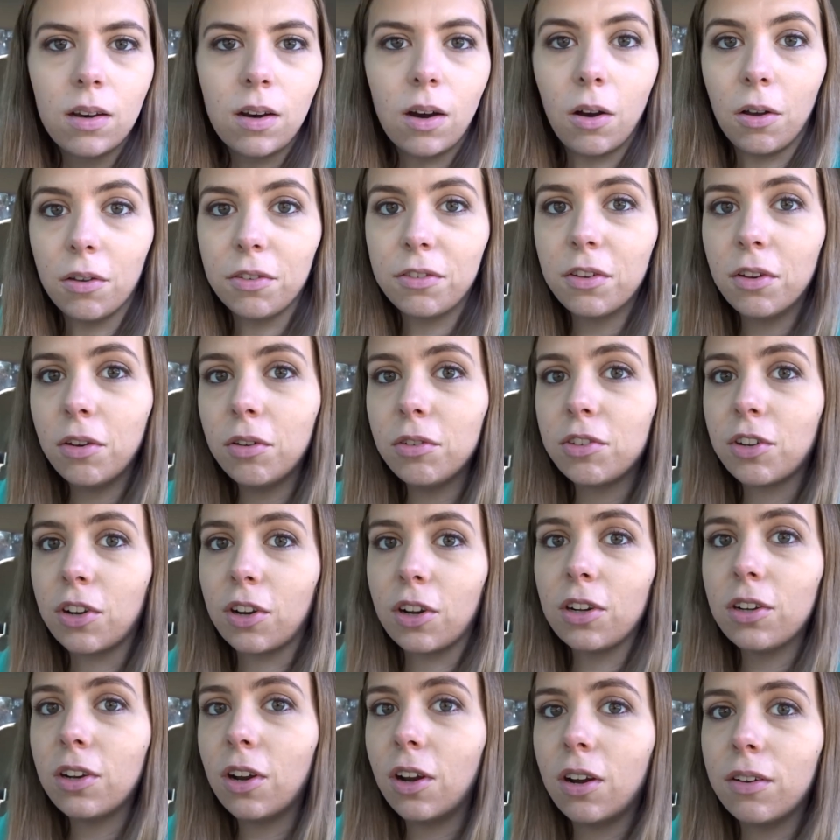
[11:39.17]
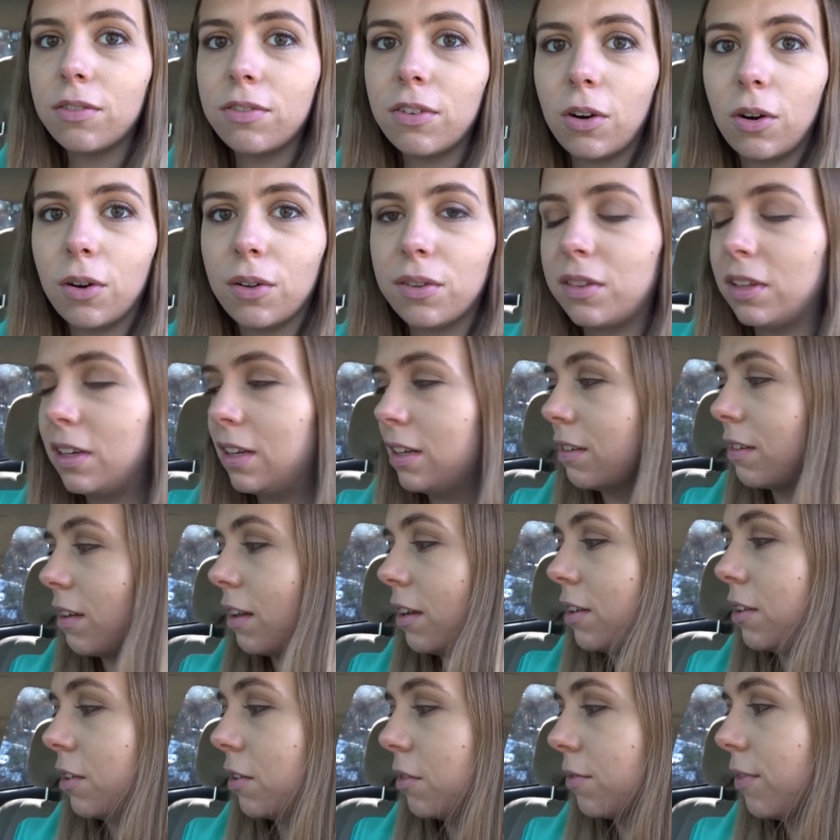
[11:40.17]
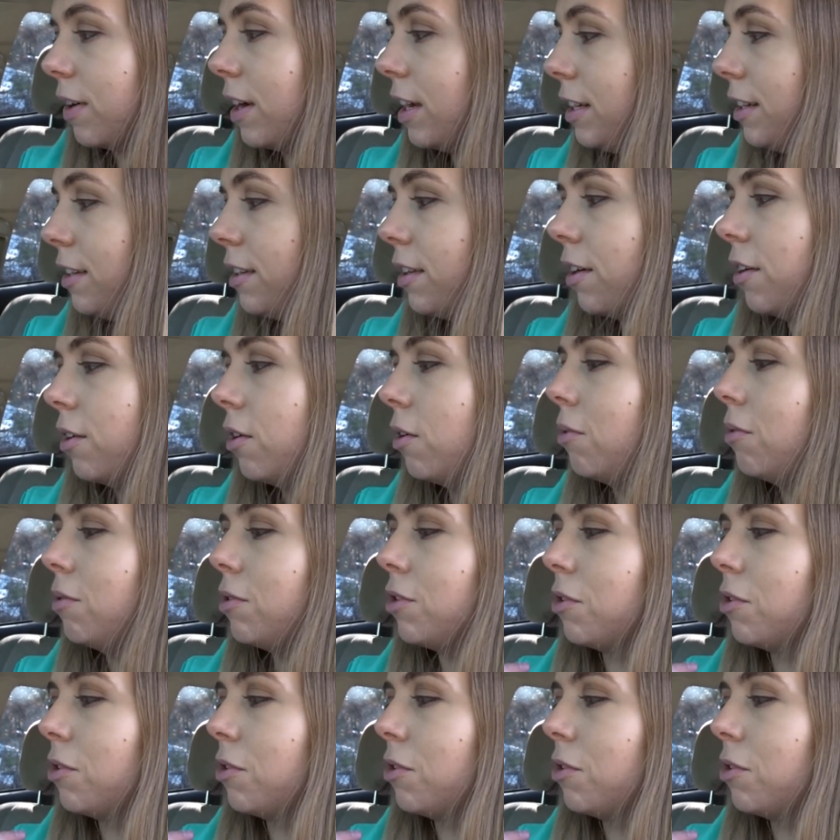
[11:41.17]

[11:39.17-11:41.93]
Also, turn off all things like your radio,